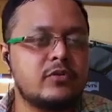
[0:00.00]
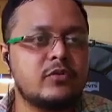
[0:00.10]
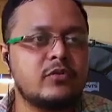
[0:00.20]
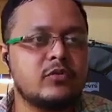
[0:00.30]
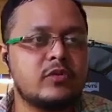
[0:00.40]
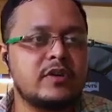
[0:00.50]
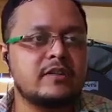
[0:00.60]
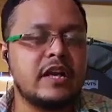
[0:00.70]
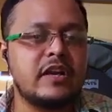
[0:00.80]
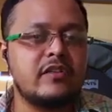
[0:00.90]
towards
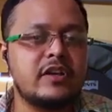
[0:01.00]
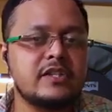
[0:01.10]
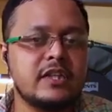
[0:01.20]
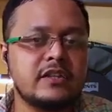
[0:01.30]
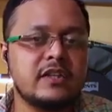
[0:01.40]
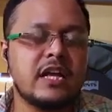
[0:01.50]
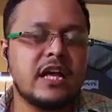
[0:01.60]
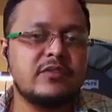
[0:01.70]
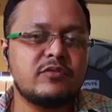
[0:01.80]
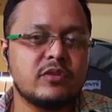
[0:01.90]
enriching the
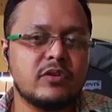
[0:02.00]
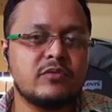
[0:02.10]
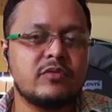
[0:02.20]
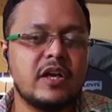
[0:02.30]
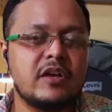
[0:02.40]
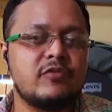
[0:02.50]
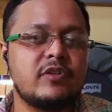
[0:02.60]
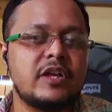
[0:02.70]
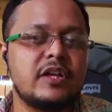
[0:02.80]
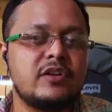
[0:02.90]
lives of every
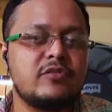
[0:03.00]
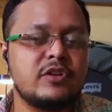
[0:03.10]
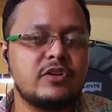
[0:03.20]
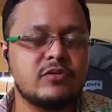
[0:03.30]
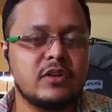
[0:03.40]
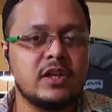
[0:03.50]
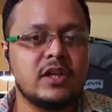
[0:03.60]
individual